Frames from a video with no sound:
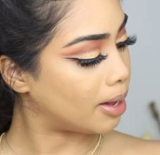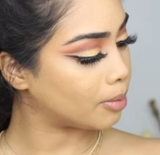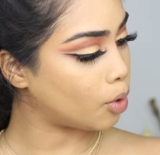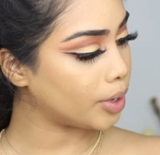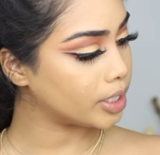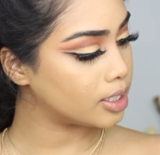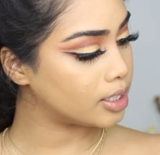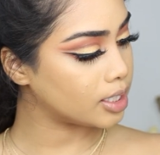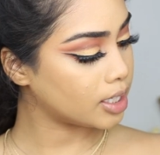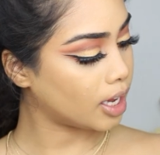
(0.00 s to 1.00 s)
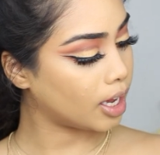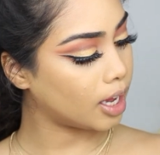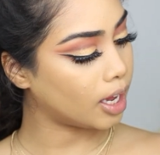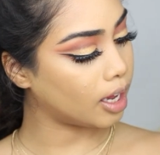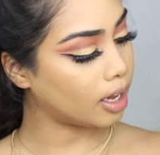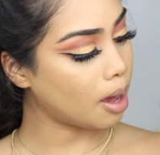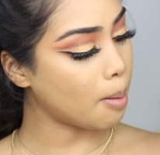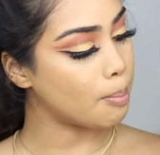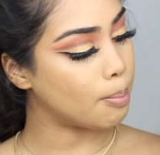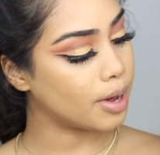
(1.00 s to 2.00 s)
I'm going to take
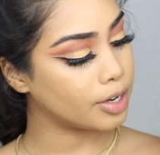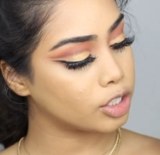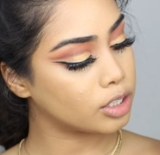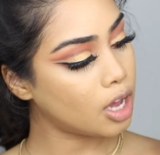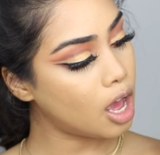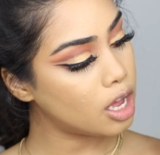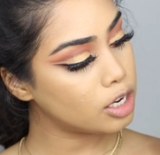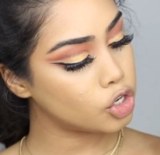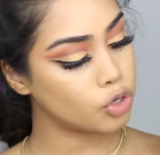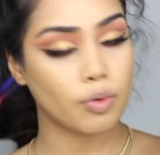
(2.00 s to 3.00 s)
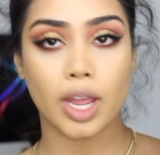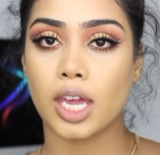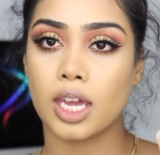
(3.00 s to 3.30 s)
Butterscotch right